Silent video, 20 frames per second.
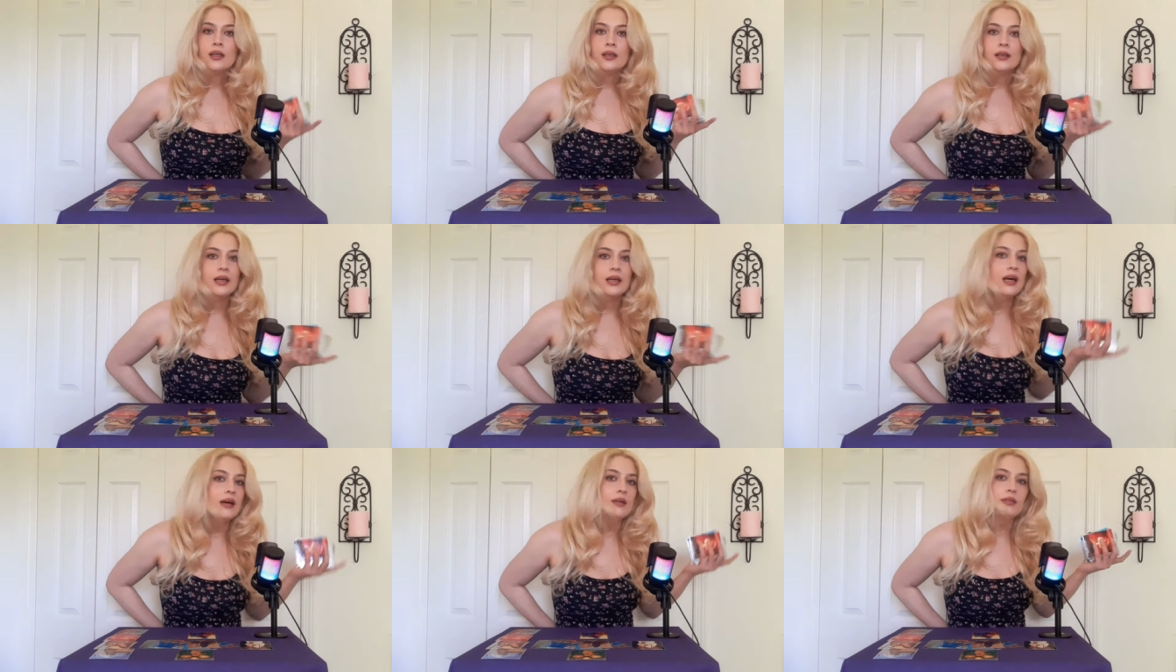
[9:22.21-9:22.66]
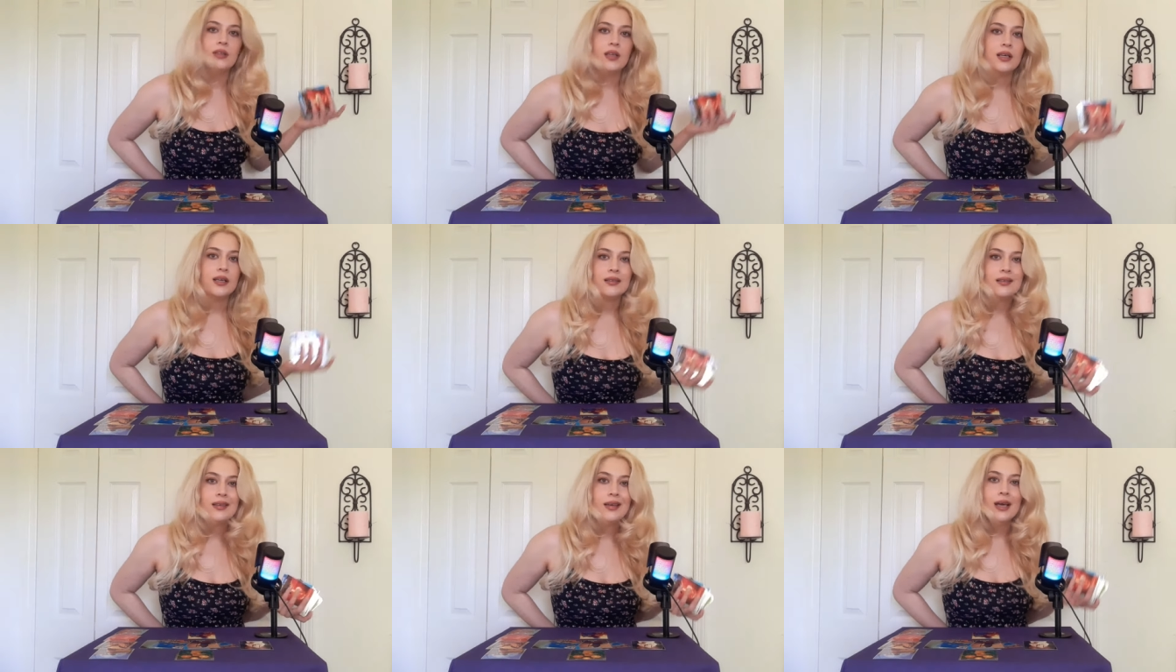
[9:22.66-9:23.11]
No,
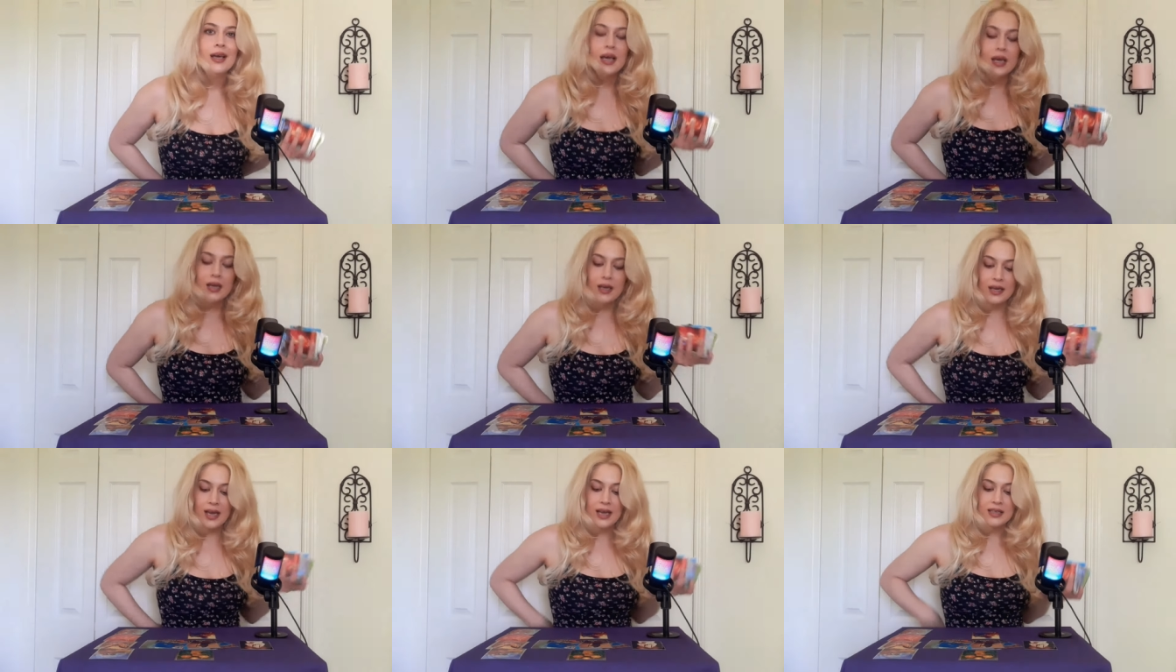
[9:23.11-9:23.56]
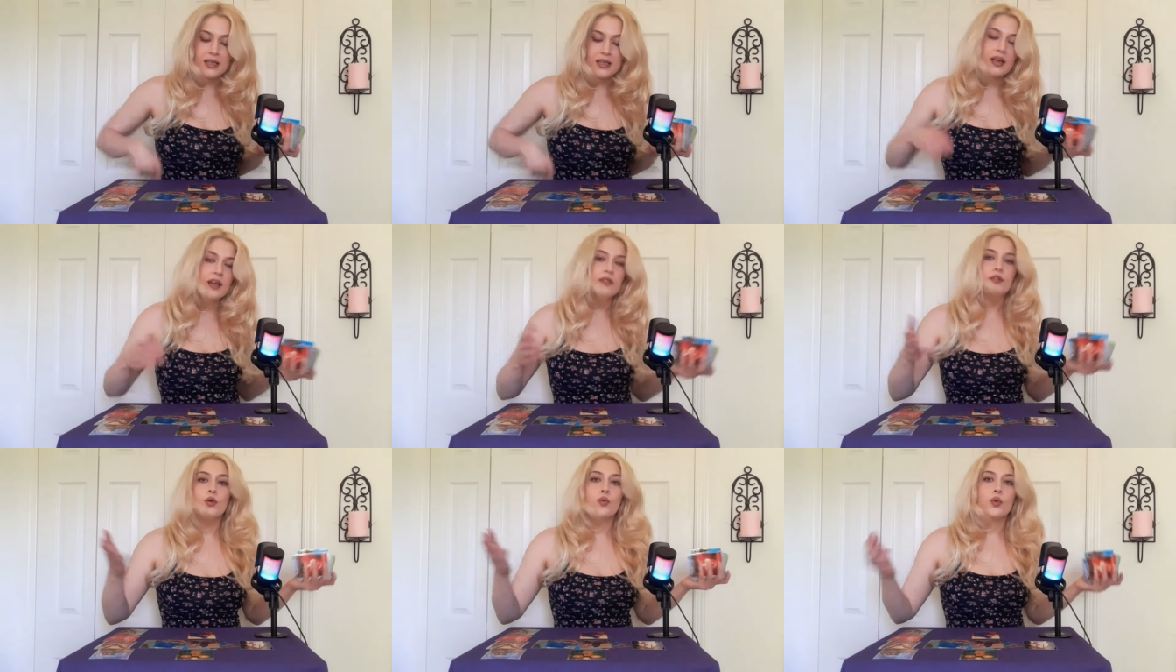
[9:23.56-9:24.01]
like, has that
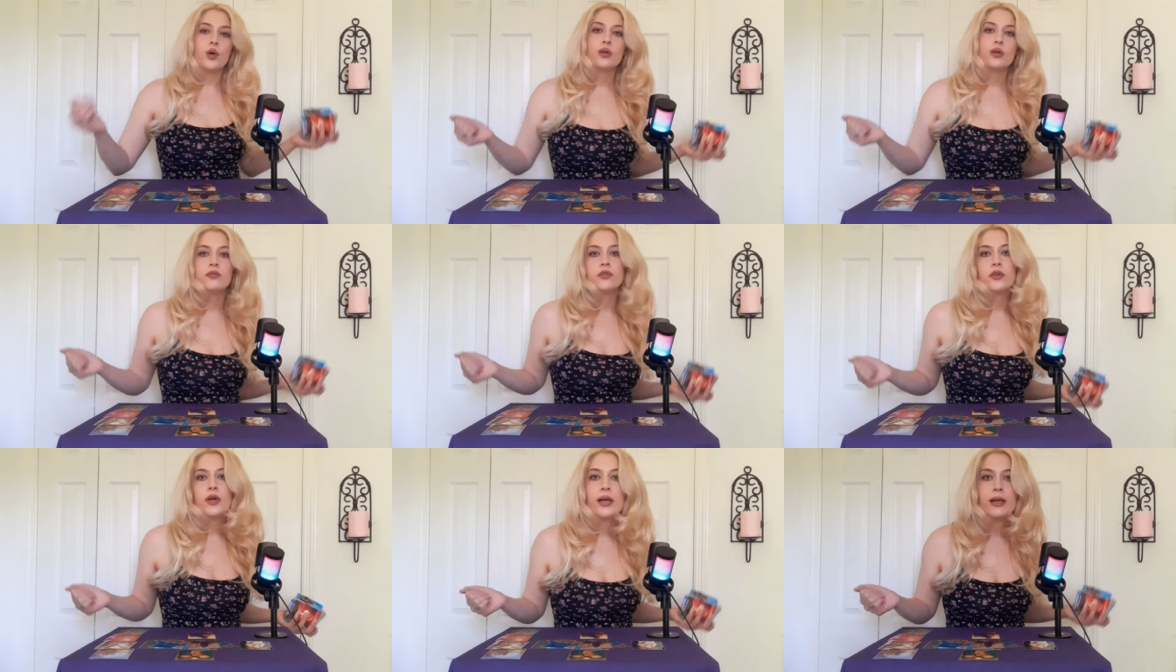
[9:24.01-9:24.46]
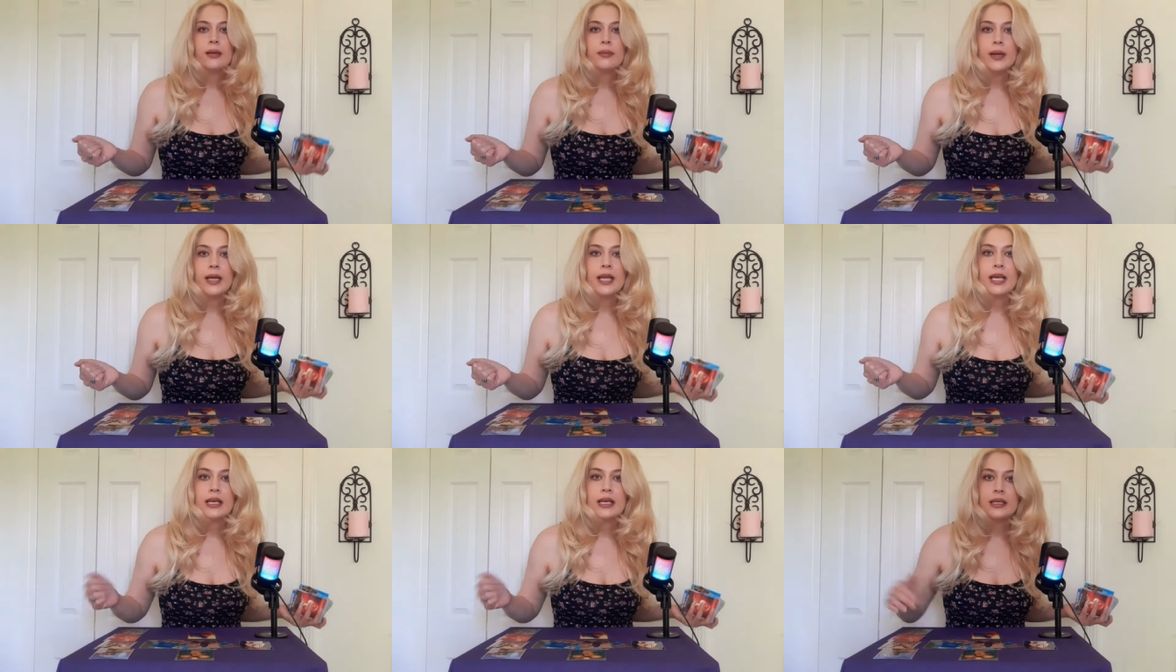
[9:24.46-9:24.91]
ever worked for
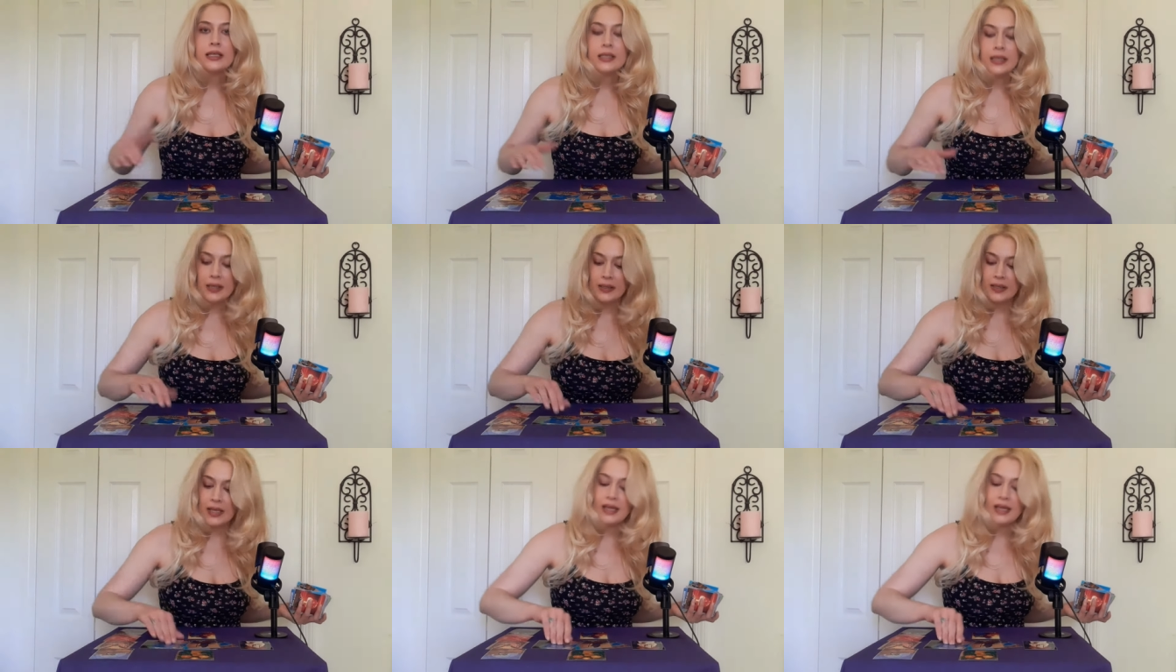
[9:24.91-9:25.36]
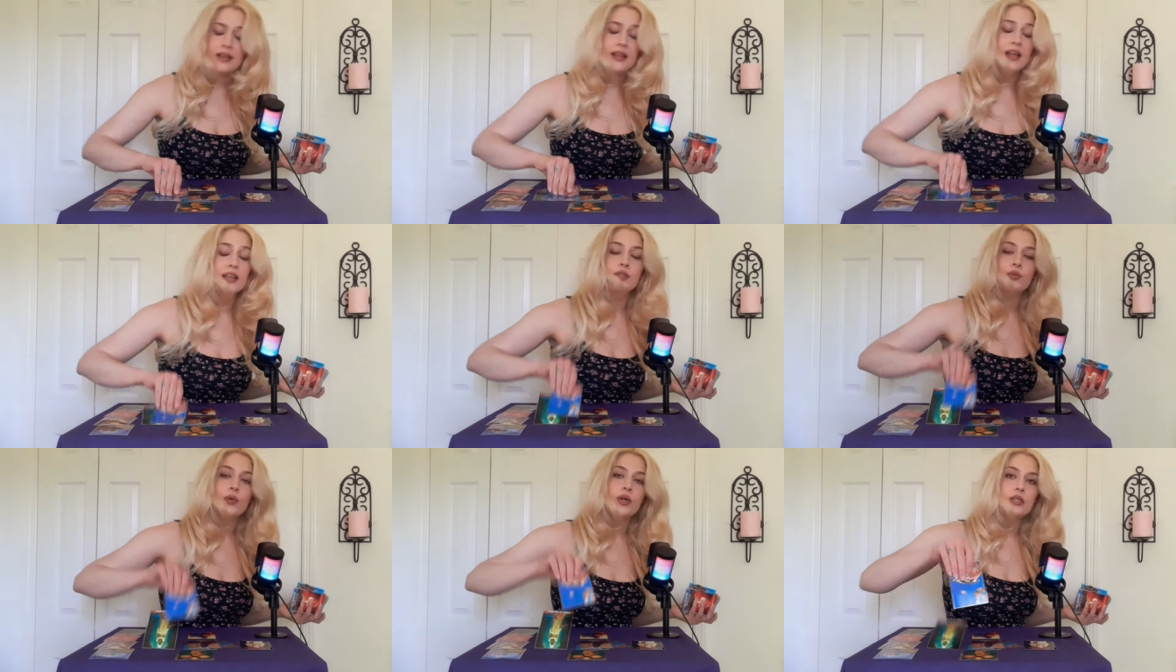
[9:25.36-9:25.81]
anybody? No,
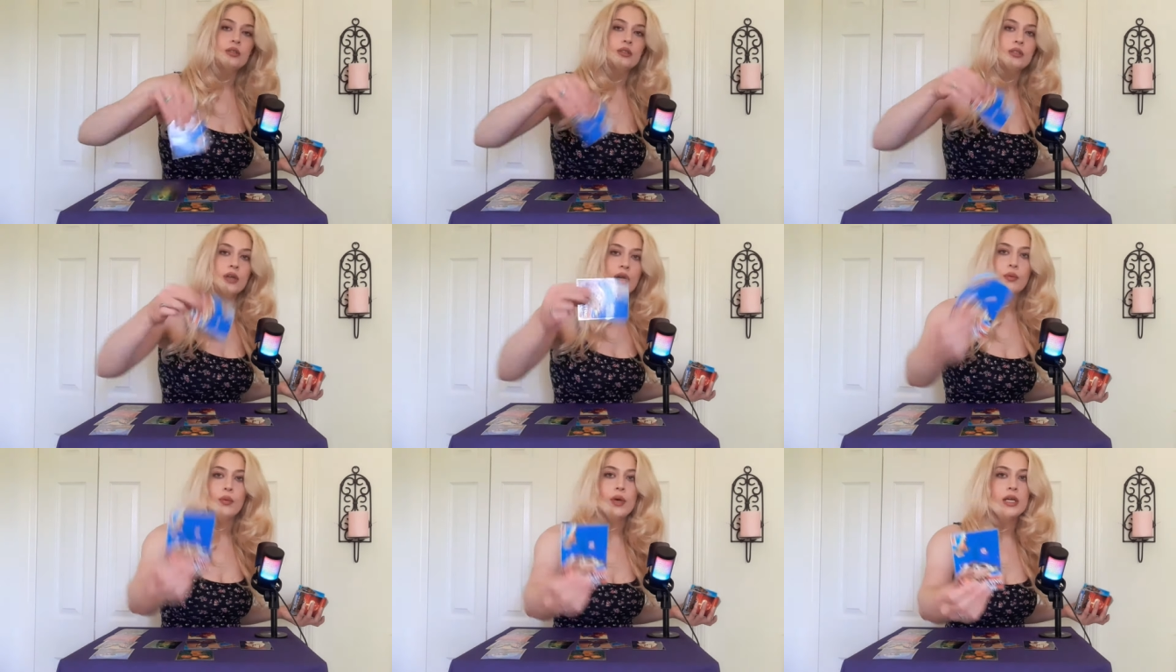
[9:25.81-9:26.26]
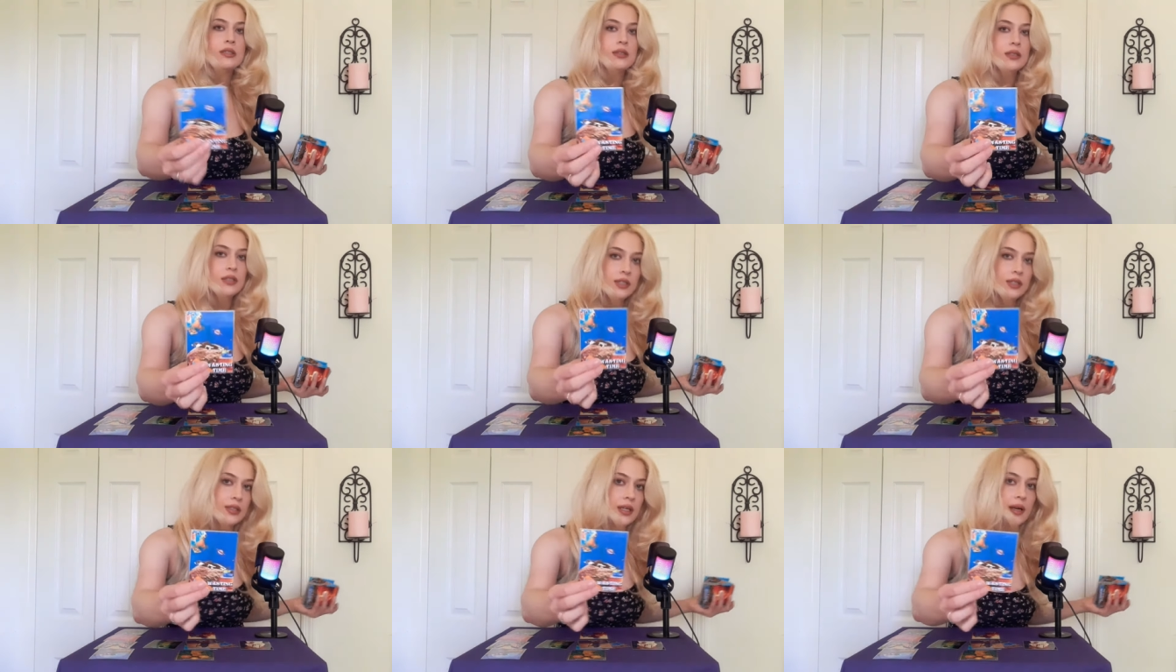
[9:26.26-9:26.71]
that's where you start
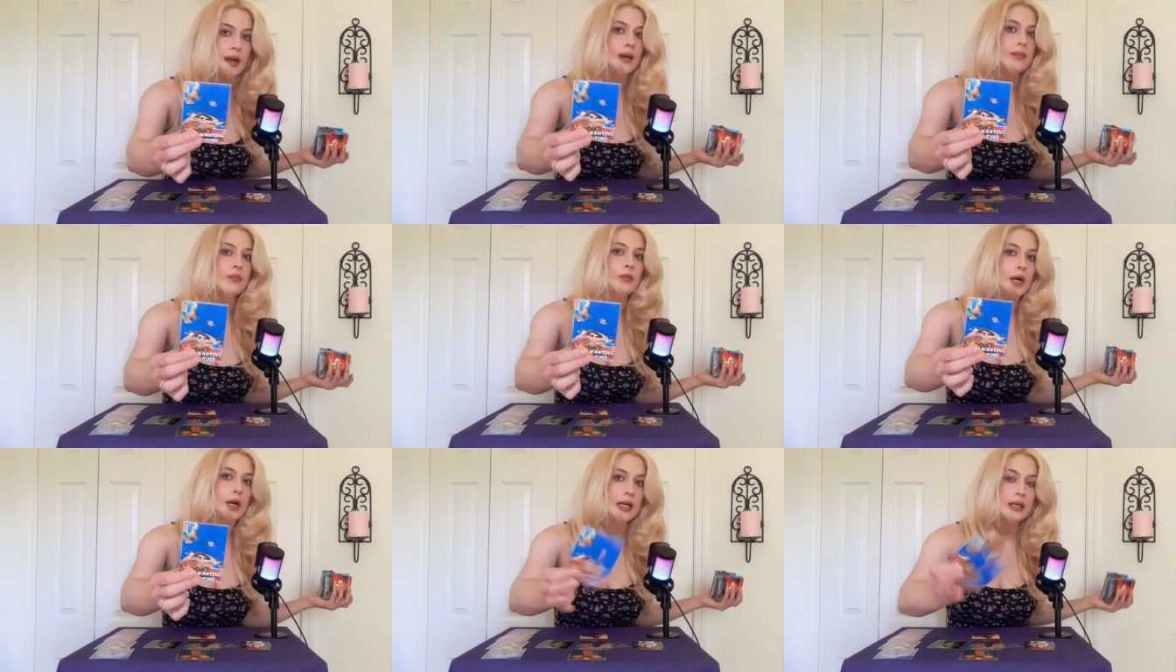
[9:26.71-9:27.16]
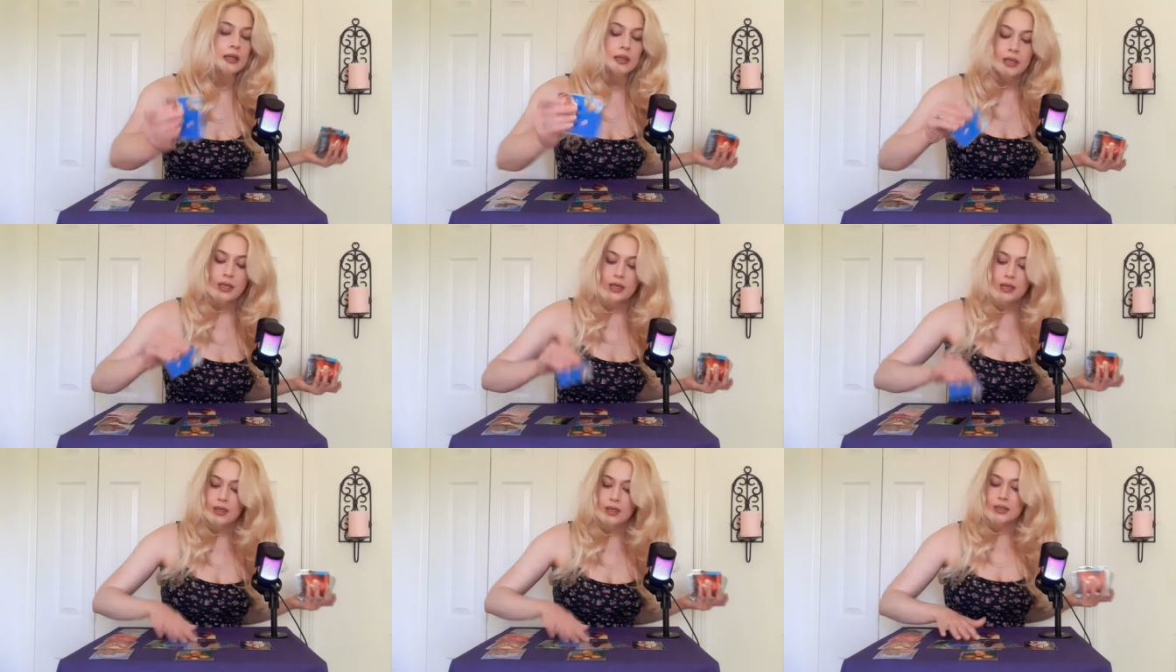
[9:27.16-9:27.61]
wasting your time, right?
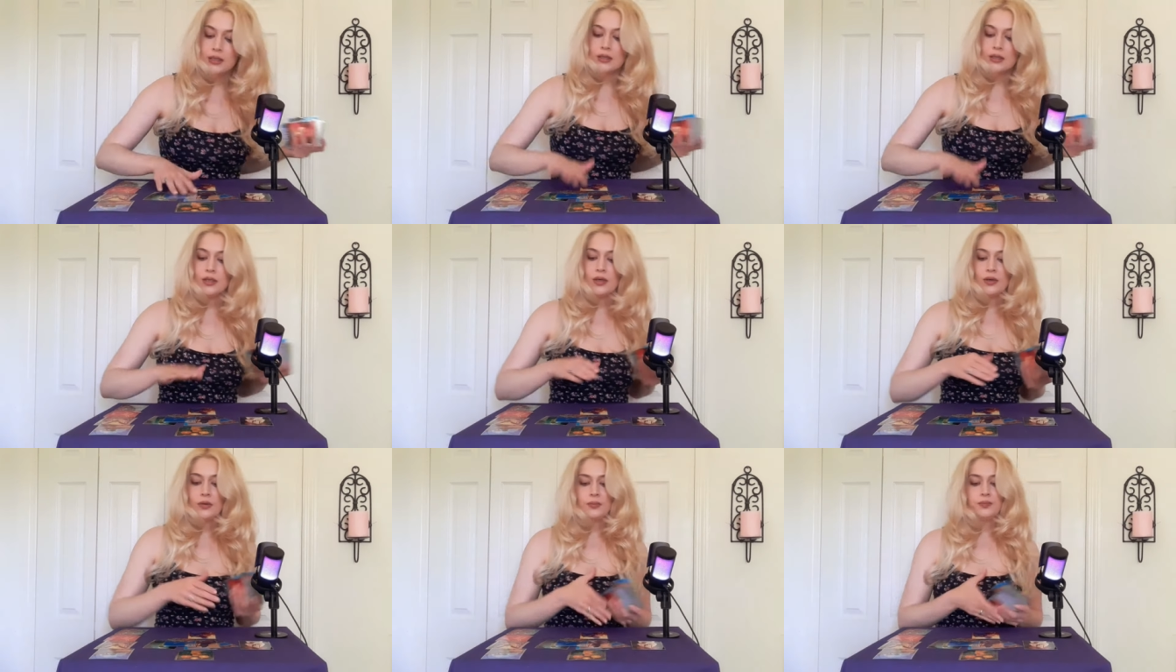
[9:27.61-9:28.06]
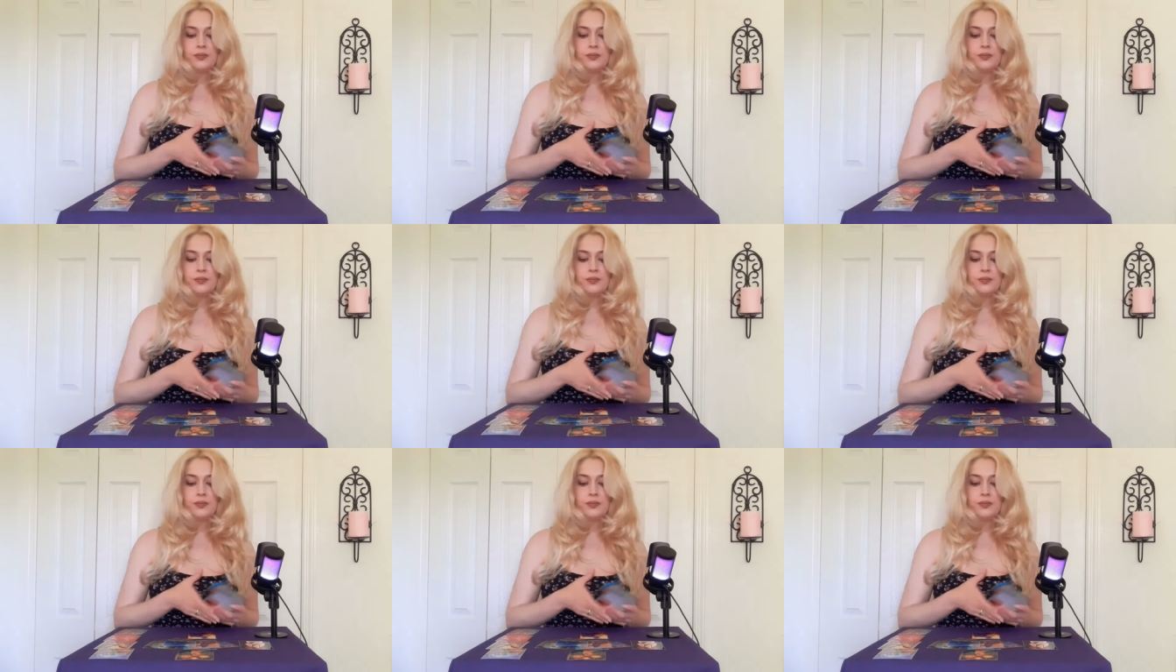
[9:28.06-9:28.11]
So